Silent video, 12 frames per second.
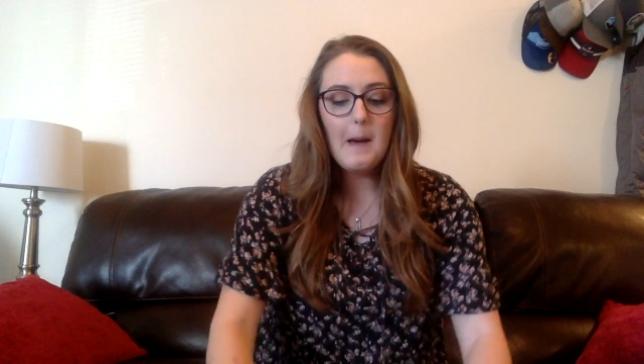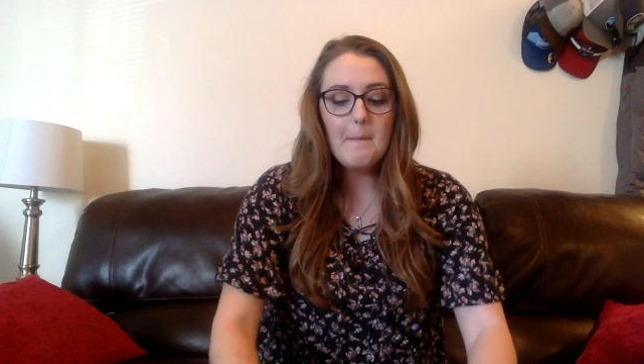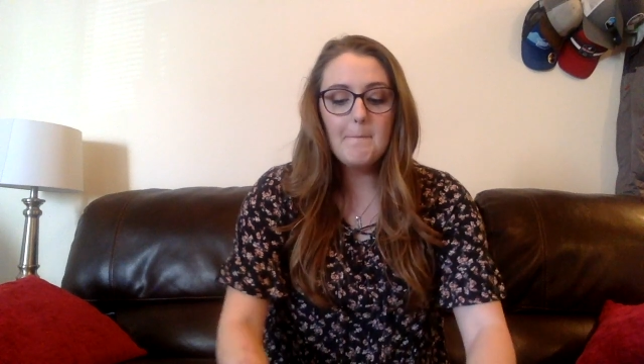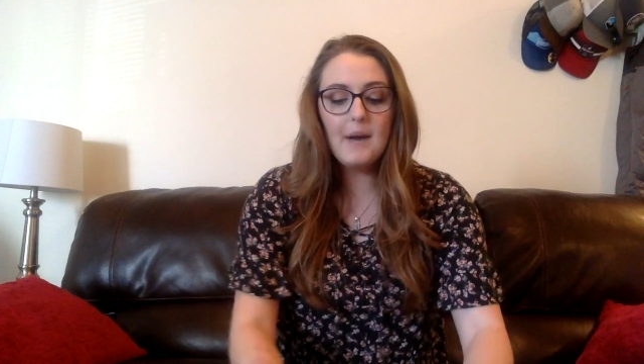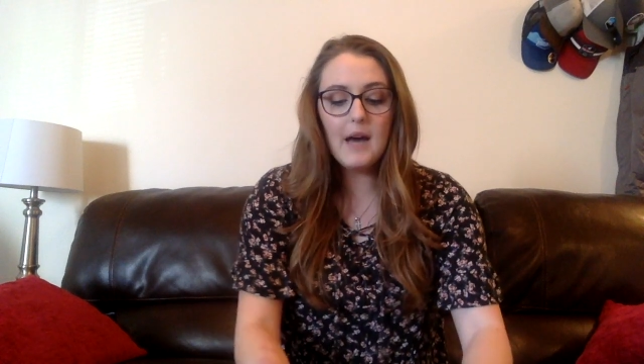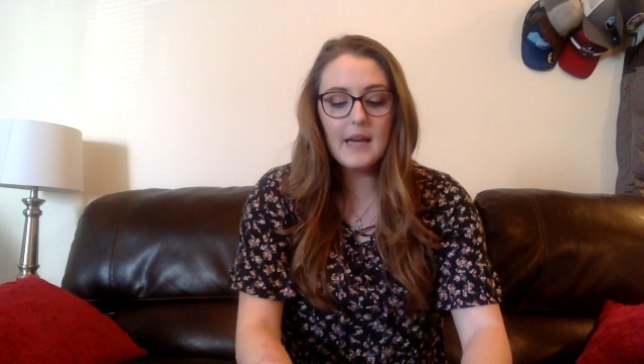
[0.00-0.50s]

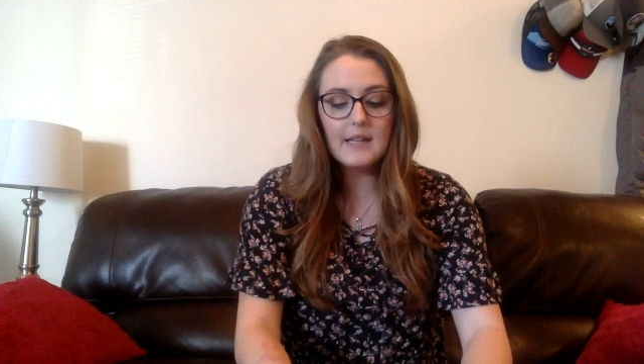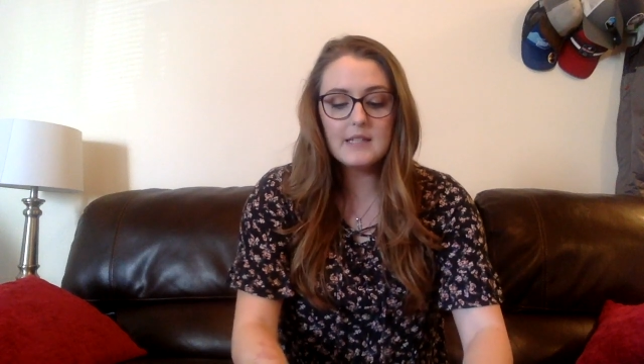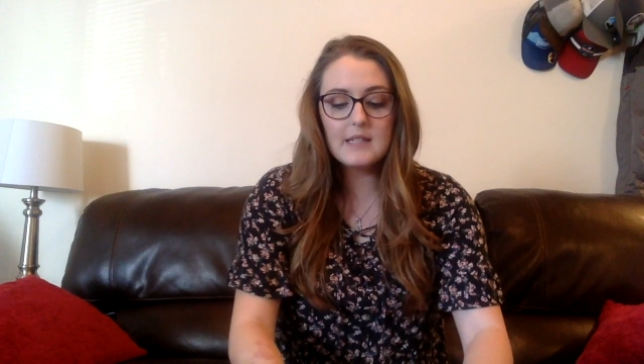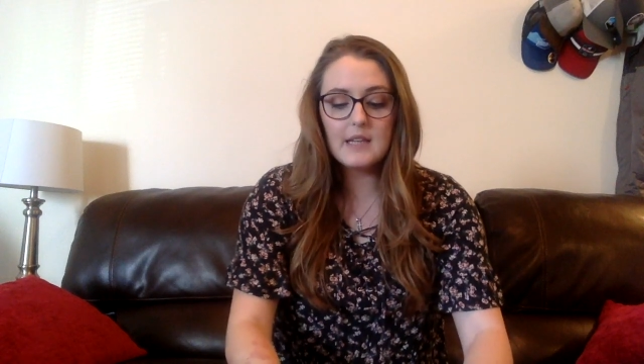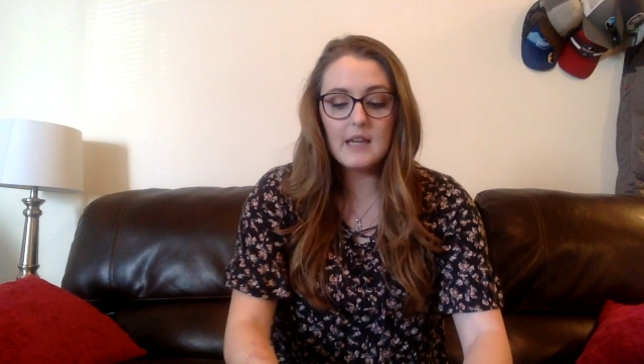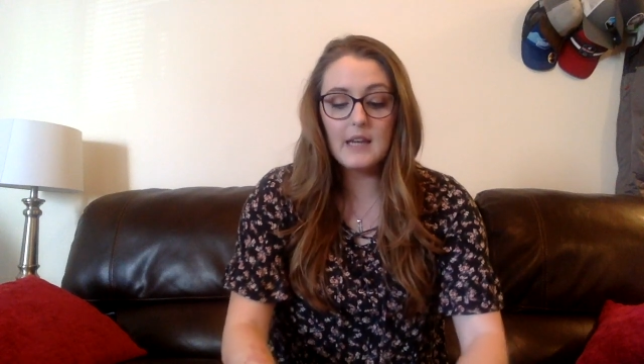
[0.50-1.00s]
But
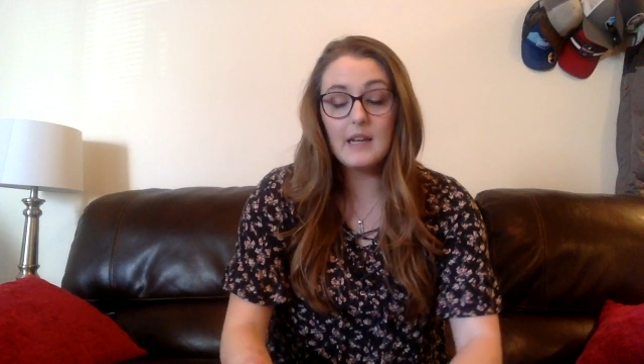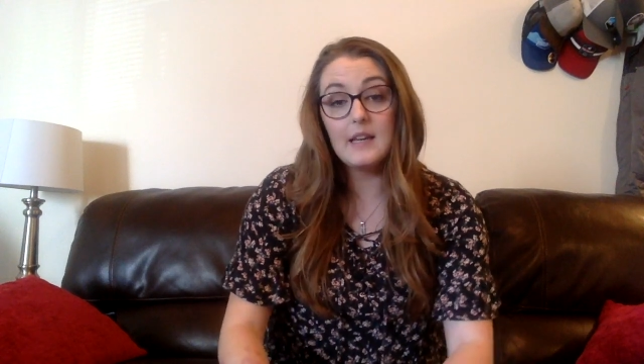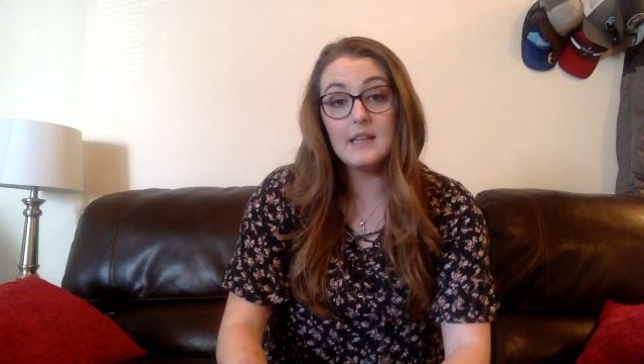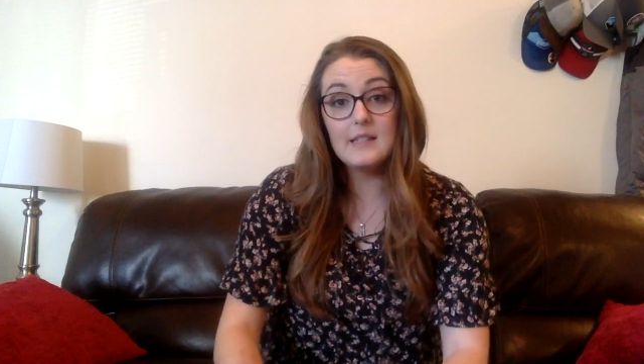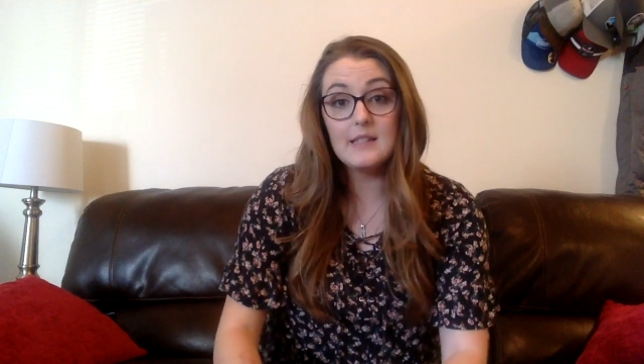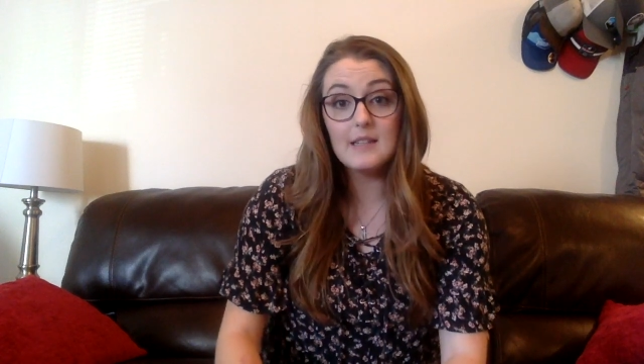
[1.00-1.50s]
it
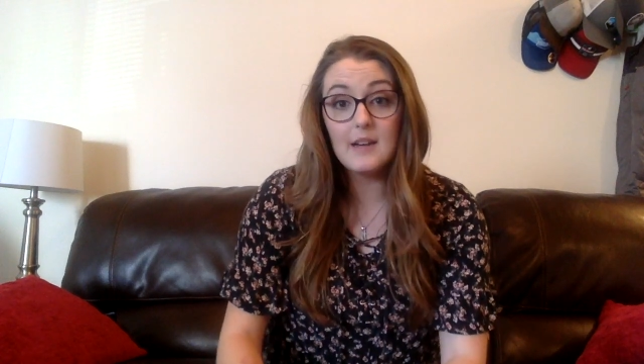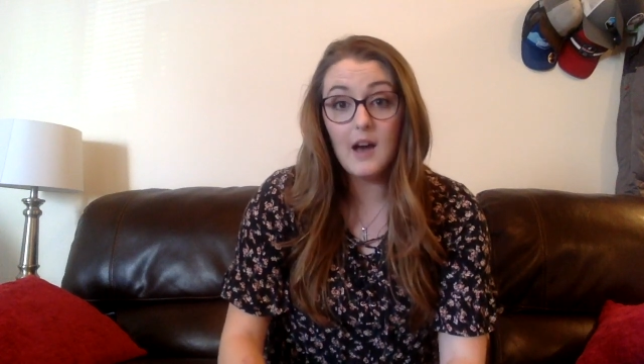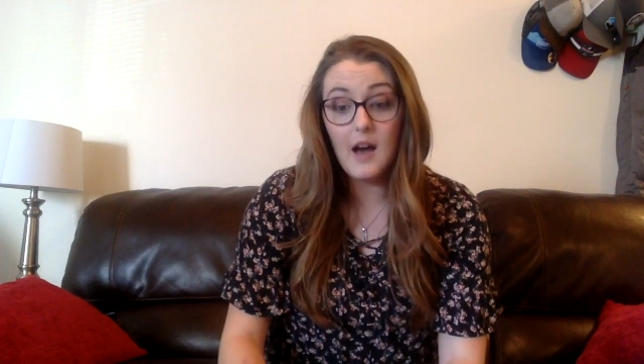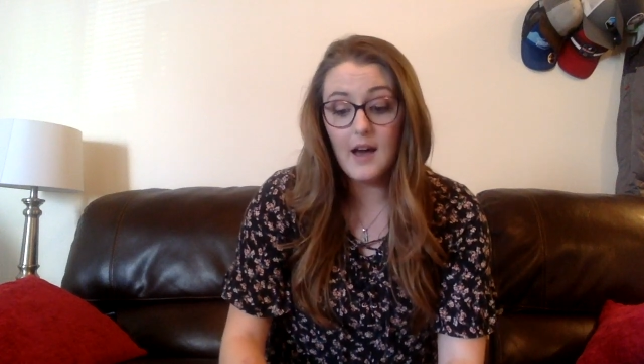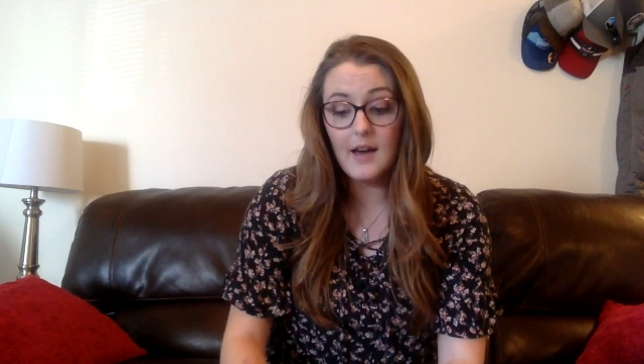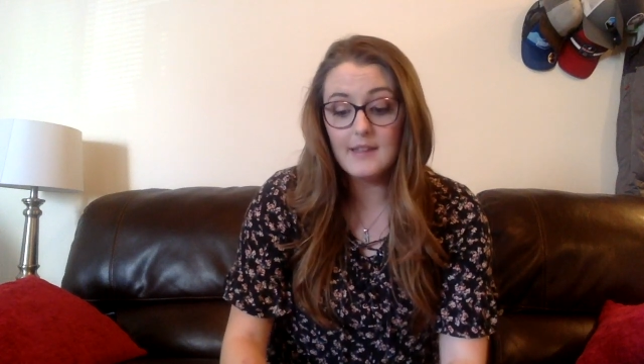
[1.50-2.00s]
is
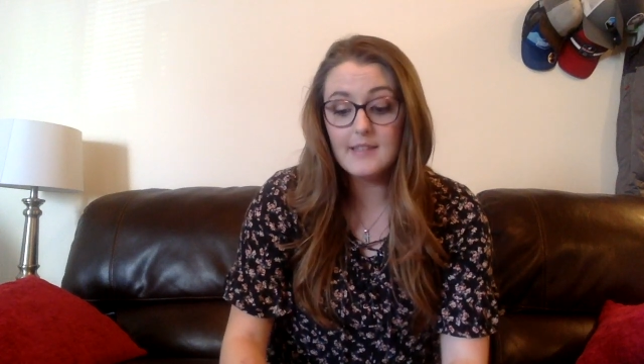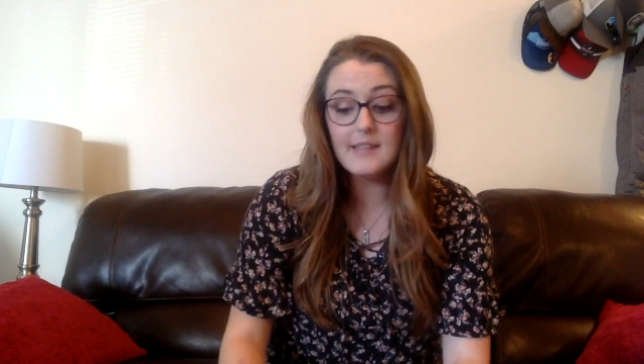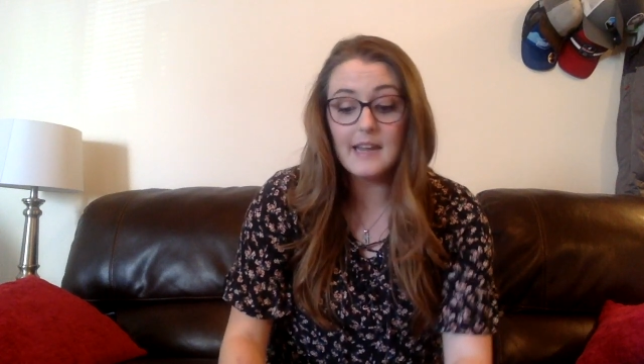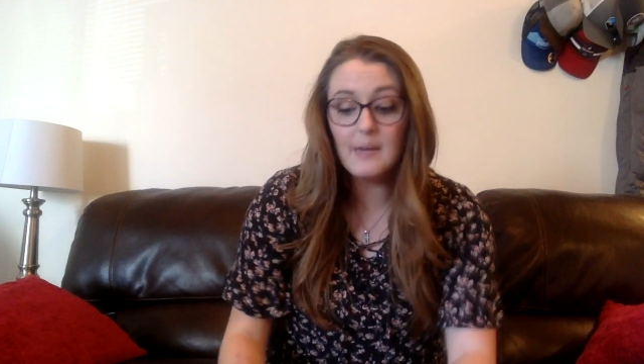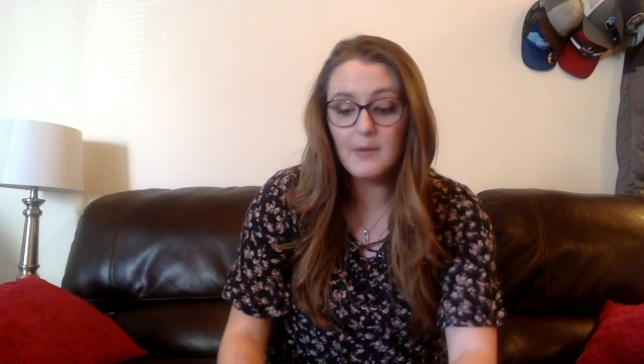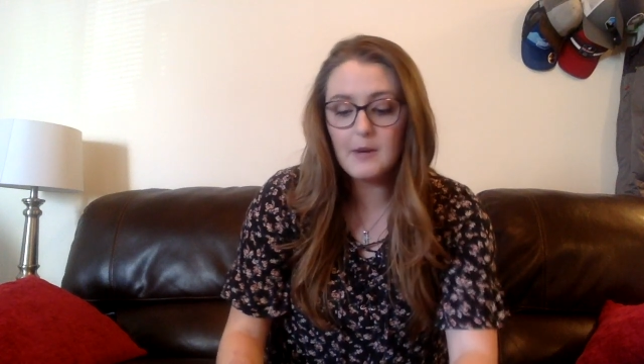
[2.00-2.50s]

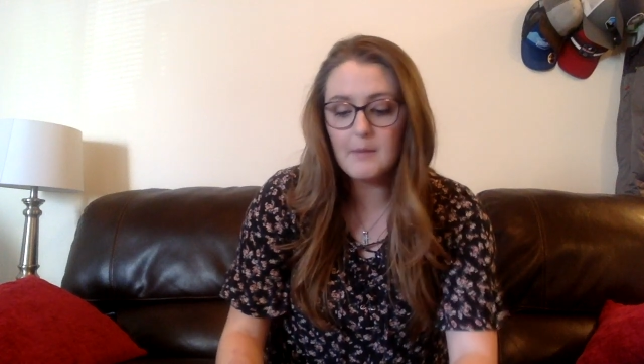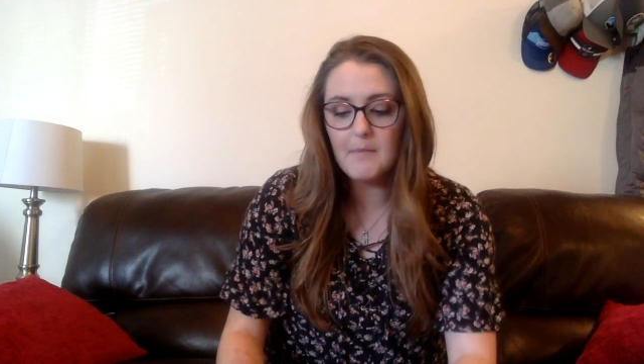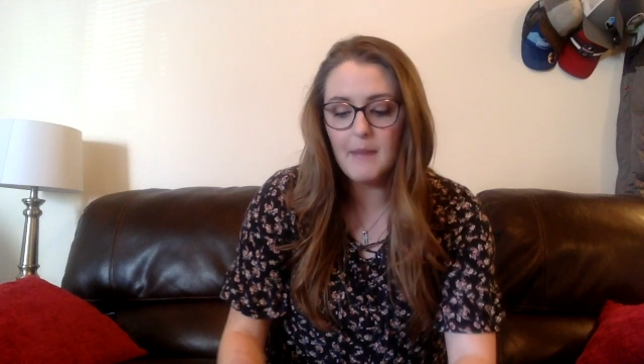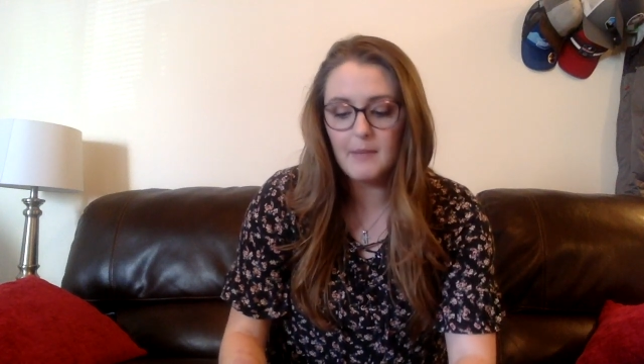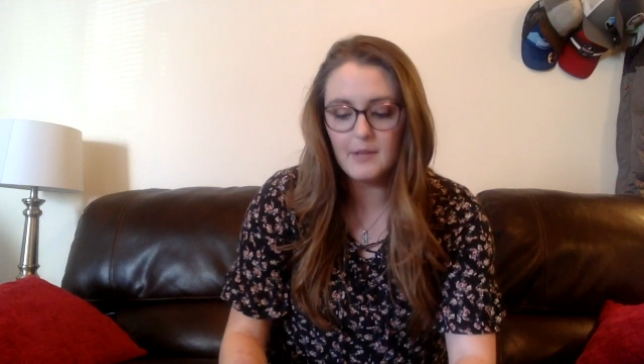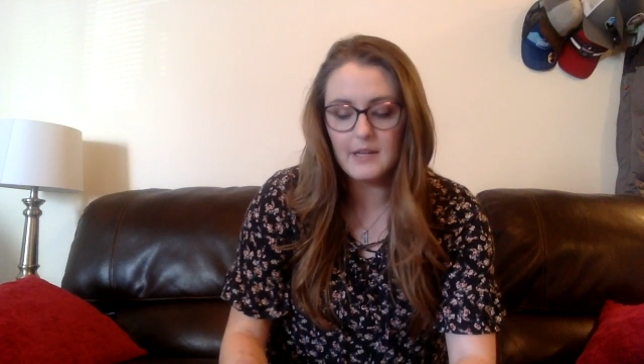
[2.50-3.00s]
sight word
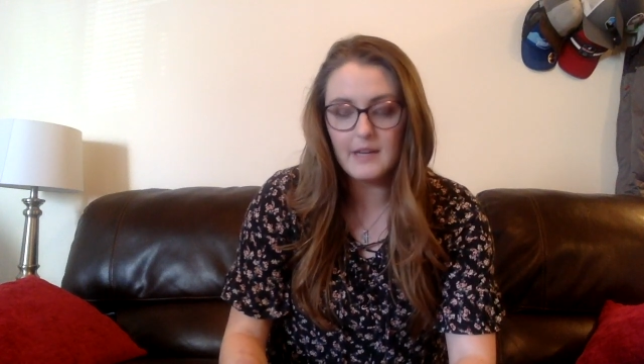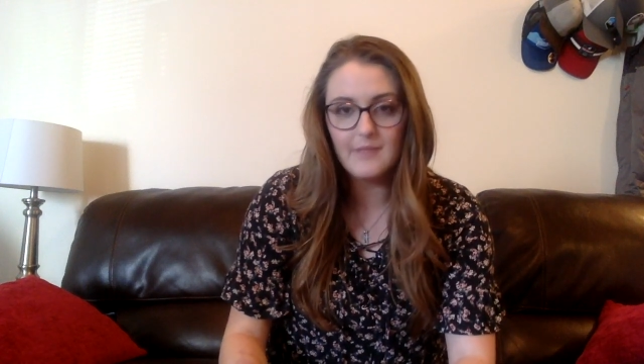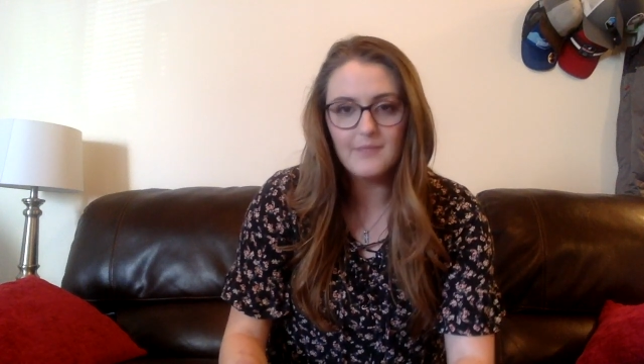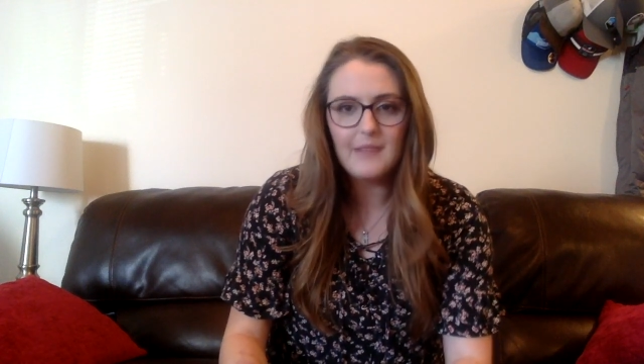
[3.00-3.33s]
memory.